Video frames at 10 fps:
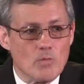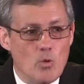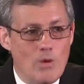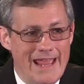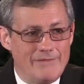
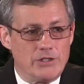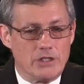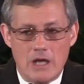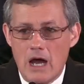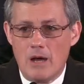we have to
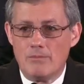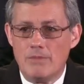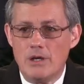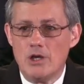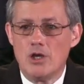
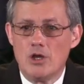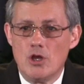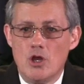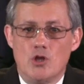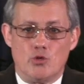come
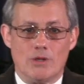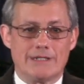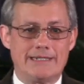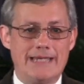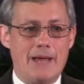to
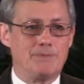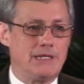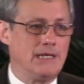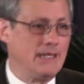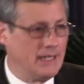accept